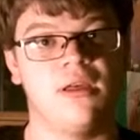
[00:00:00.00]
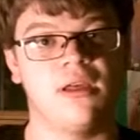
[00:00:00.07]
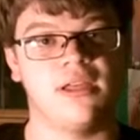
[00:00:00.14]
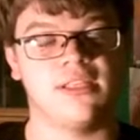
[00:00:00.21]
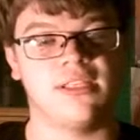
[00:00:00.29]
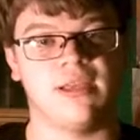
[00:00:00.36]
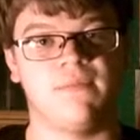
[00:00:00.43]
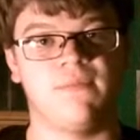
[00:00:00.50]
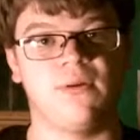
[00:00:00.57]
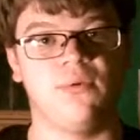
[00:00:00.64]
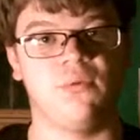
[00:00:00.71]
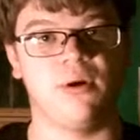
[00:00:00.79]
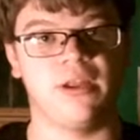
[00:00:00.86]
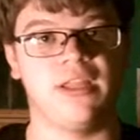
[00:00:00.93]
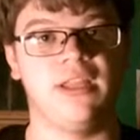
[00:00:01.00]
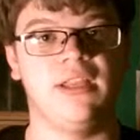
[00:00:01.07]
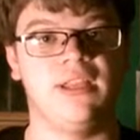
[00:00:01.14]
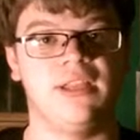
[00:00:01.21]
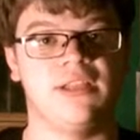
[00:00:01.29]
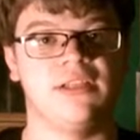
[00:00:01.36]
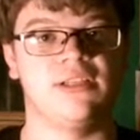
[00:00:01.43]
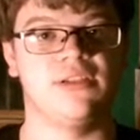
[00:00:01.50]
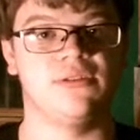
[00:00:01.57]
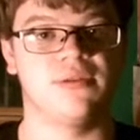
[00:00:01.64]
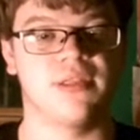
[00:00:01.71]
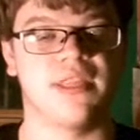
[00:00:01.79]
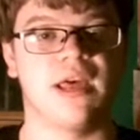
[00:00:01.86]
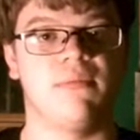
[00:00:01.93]
except for what he needed to do
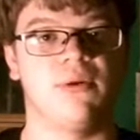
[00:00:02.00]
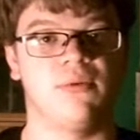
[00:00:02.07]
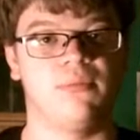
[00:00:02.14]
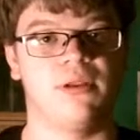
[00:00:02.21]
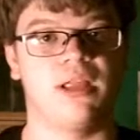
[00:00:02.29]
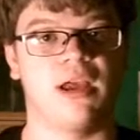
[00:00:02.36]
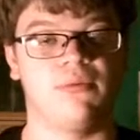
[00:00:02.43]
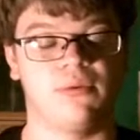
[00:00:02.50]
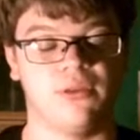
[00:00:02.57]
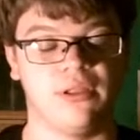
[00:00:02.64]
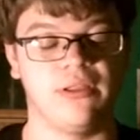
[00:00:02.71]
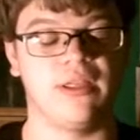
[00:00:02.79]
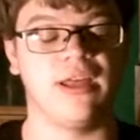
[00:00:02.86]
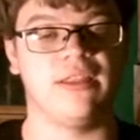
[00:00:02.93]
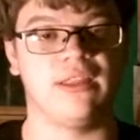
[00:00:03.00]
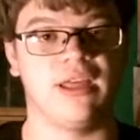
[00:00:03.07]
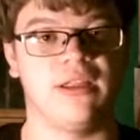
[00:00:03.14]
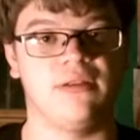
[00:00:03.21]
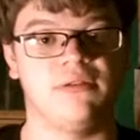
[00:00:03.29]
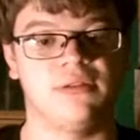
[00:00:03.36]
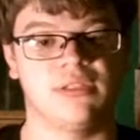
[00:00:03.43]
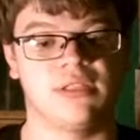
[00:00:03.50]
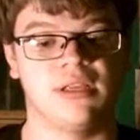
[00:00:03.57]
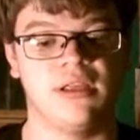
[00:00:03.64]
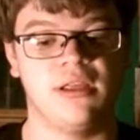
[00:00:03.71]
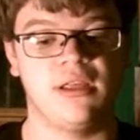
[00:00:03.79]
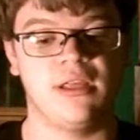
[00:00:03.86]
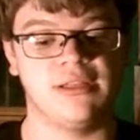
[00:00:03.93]
at that moment. I really liked that.
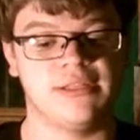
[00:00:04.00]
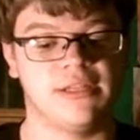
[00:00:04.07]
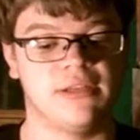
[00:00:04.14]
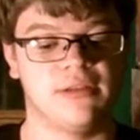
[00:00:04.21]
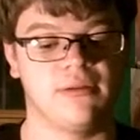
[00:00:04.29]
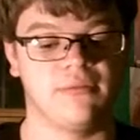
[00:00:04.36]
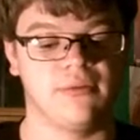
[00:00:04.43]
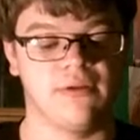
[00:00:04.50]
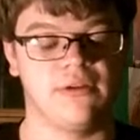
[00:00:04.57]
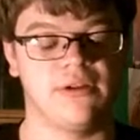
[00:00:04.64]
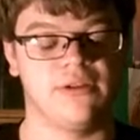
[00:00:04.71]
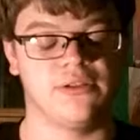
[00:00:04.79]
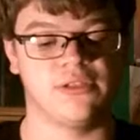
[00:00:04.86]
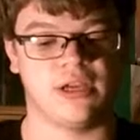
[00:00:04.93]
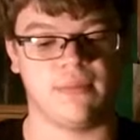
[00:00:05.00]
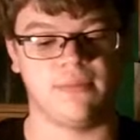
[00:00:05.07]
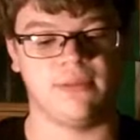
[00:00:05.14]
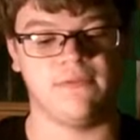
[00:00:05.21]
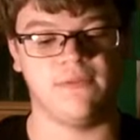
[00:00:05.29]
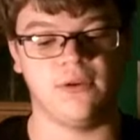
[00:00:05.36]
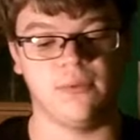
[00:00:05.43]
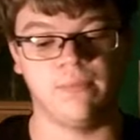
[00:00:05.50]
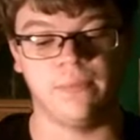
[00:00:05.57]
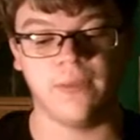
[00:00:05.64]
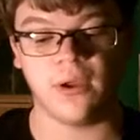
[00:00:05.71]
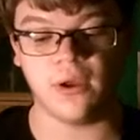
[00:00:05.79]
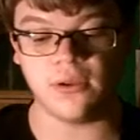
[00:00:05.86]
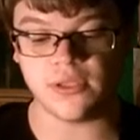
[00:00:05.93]
He did a very good job in the film.
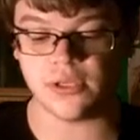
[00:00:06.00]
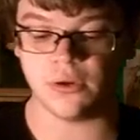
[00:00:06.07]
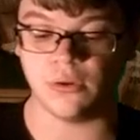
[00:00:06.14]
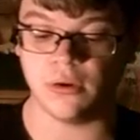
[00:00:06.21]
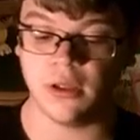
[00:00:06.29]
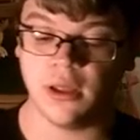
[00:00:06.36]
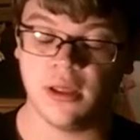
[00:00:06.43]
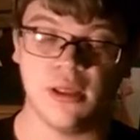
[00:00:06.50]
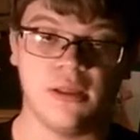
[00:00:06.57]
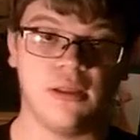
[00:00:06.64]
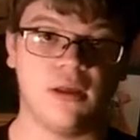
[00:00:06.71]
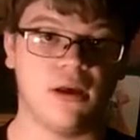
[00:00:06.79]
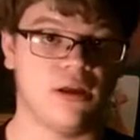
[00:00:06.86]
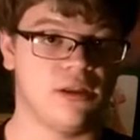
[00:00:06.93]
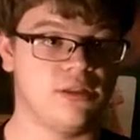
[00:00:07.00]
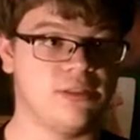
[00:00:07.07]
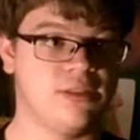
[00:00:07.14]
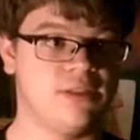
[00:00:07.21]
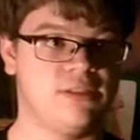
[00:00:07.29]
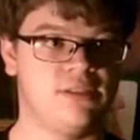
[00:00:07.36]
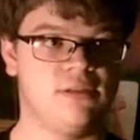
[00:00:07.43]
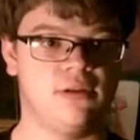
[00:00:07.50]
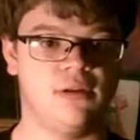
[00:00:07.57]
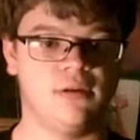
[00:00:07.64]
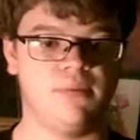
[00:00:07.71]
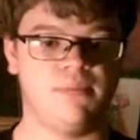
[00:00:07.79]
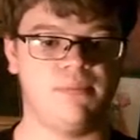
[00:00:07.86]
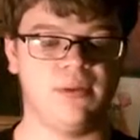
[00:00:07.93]
Also, uh,
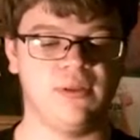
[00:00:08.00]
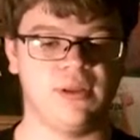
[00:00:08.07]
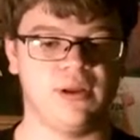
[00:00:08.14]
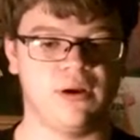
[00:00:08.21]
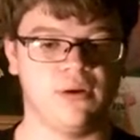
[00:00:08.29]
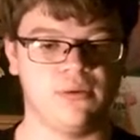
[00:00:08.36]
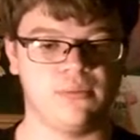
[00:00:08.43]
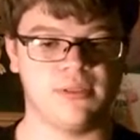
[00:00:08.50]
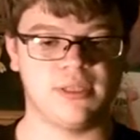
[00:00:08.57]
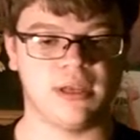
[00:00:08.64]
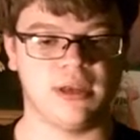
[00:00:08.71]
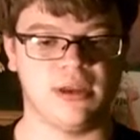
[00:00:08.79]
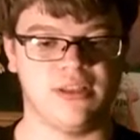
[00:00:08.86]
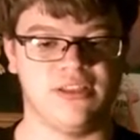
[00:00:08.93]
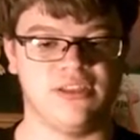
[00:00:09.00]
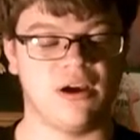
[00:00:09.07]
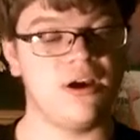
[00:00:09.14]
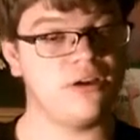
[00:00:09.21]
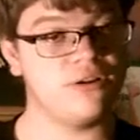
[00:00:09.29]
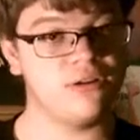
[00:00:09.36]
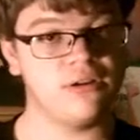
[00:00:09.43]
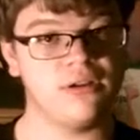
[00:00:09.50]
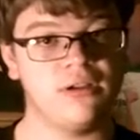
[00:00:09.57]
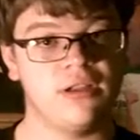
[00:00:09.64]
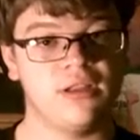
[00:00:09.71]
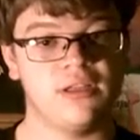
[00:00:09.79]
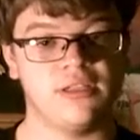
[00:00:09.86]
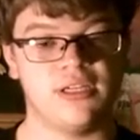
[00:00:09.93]
Billy Hope's daughter,
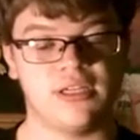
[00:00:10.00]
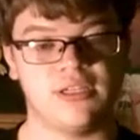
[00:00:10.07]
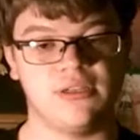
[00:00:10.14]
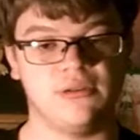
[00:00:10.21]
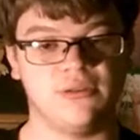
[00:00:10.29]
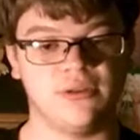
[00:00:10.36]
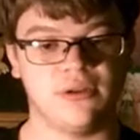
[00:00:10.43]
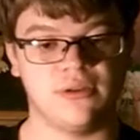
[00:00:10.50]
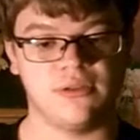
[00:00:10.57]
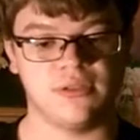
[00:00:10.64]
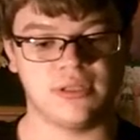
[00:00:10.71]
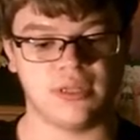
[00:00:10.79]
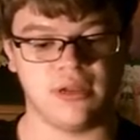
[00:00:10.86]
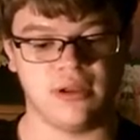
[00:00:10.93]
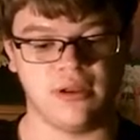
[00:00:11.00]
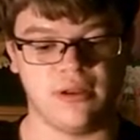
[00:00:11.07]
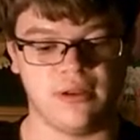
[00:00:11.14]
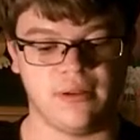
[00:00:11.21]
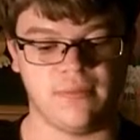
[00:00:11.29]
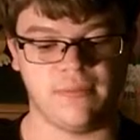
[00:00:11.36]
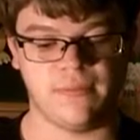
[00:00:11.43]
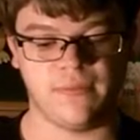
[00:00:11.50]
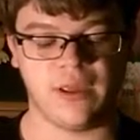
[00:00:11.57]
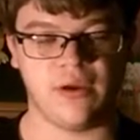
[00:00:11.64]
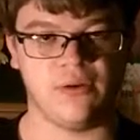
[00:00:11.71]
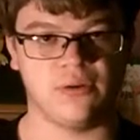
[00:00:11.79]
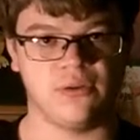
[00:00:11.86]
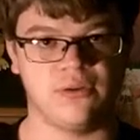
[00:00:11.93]
Jake Gyllenhaal's
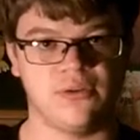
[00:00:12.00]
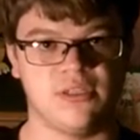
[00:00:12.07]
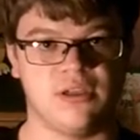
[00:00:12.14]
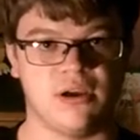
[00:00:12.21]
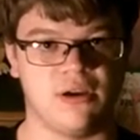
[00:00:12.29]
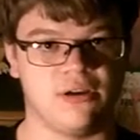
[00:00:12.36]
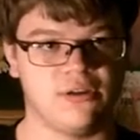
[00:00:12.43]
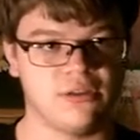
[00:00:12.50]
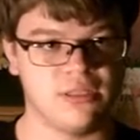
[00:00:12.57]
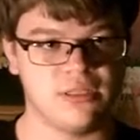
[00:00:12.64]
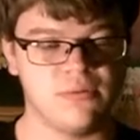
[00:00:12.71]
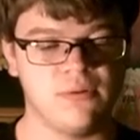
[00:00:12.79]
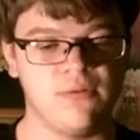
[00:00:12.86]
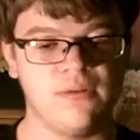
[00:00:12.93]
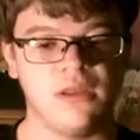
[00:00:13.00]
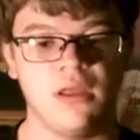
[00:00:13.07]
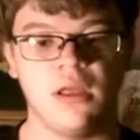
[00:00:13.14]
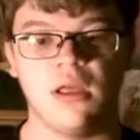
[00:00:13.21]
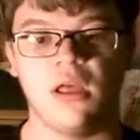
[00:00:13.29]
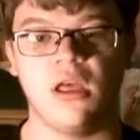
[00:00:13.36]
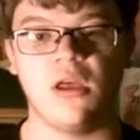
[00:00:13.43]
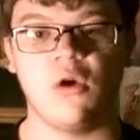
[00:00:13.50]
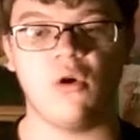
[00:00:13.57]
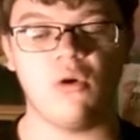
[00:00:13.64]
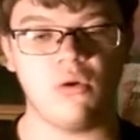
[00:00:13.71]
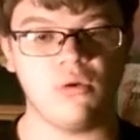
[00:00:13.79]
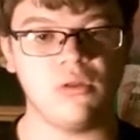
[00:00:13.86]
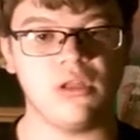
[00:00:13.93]
character's daughter in this movie.
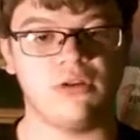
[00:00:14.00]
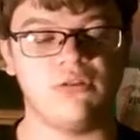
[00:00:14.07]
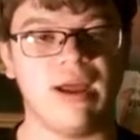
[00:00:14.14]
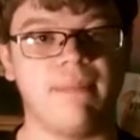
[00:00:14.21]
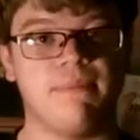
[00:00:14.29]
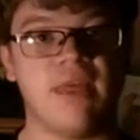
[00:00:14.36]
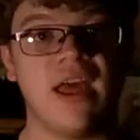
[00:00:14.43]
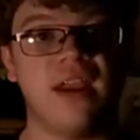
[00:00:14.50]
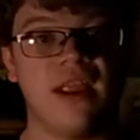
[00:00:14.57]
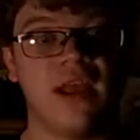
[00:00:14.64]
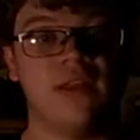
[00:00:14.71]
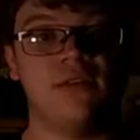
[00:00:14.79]
Holy crap, that